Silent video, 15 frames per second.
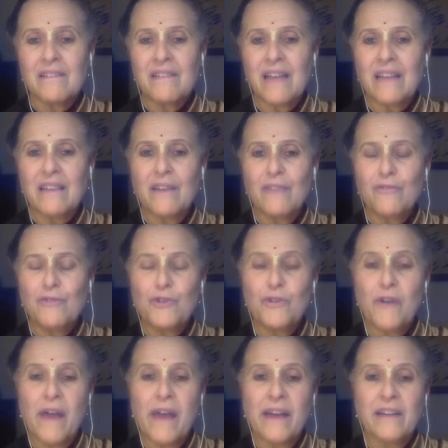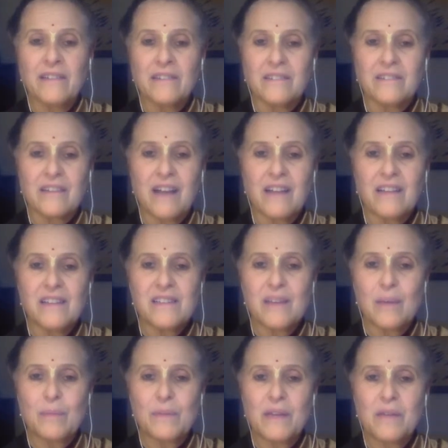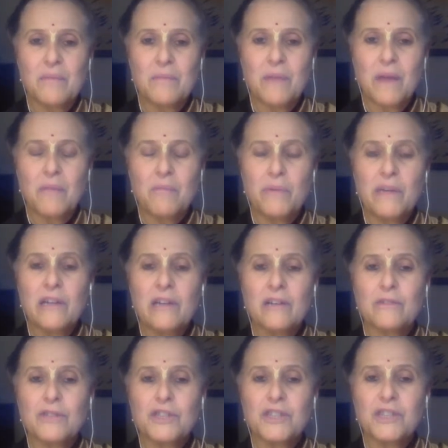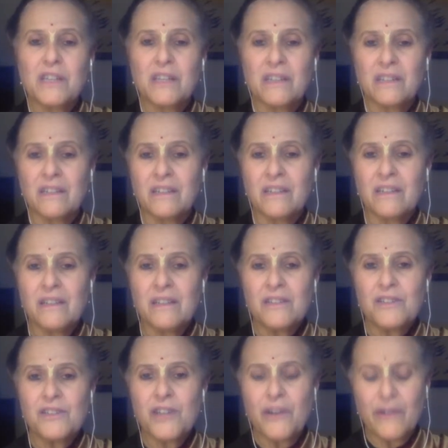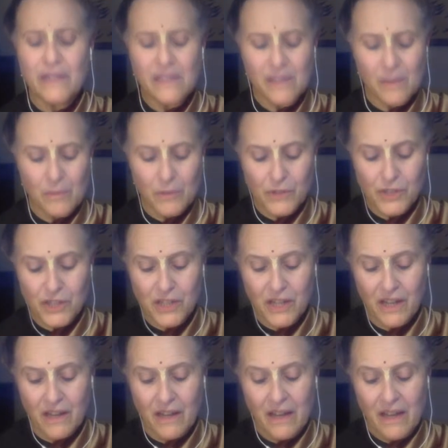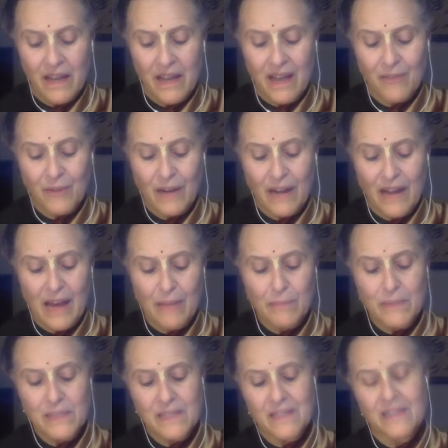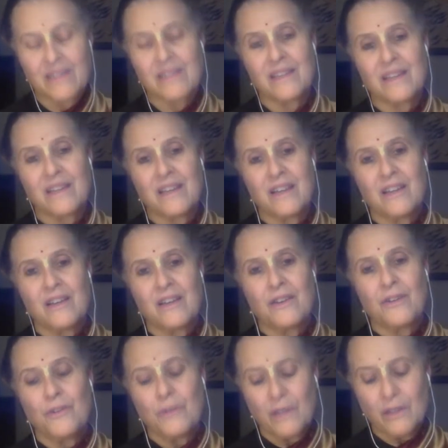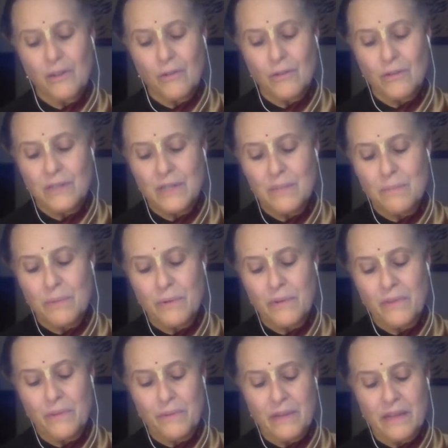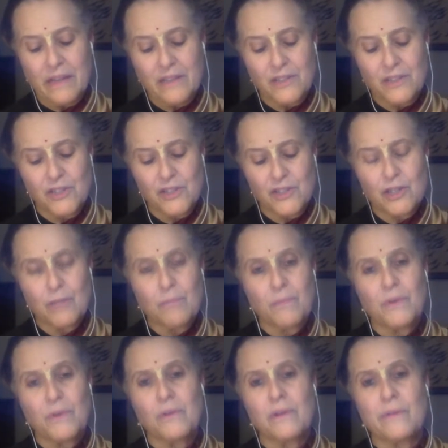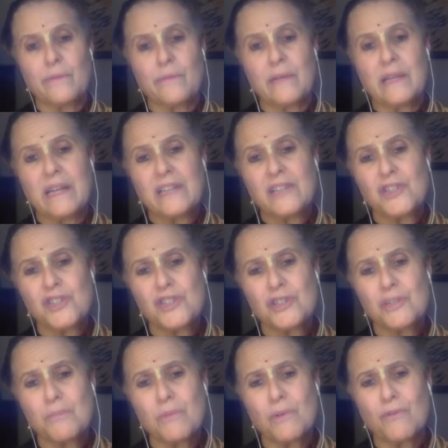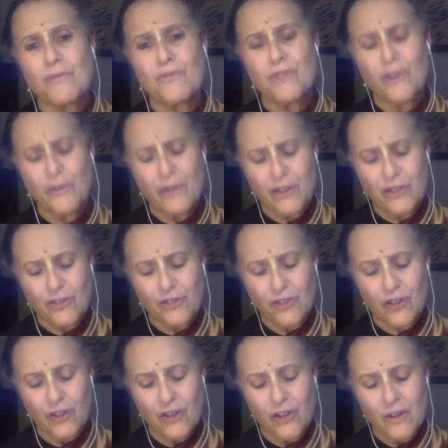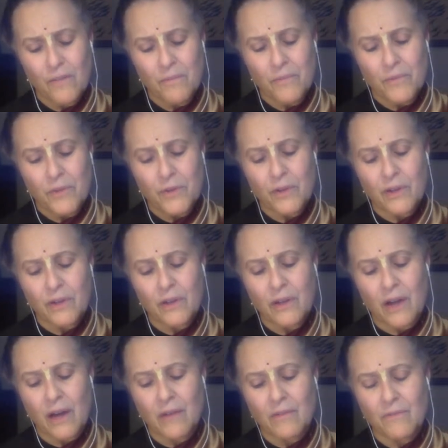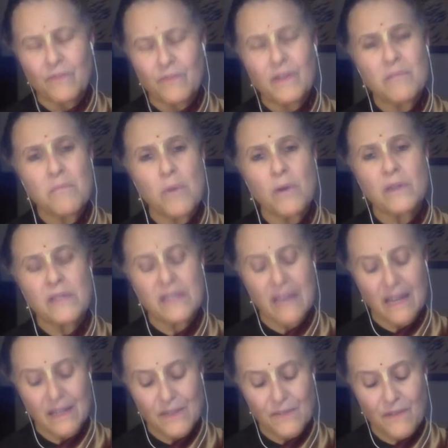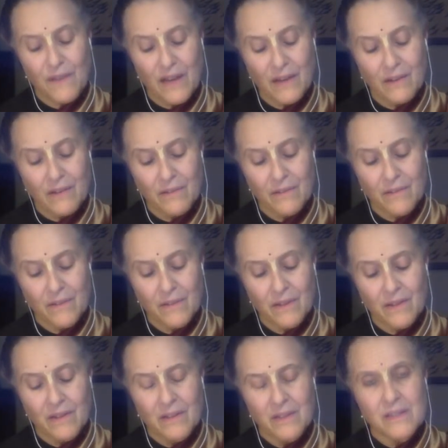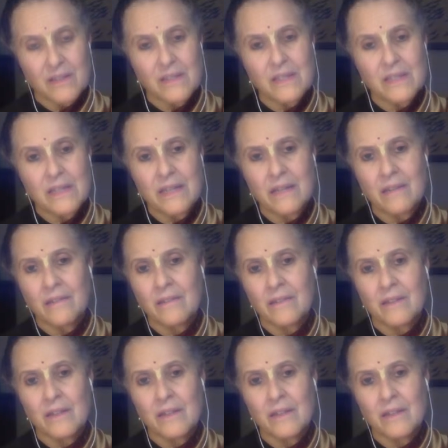that love triangle concept and bring Krishna in, sharing some Krishna. And what happens is you can go deeper in the relationship. Your relationship will flourish. You can feel more satisfied. Helping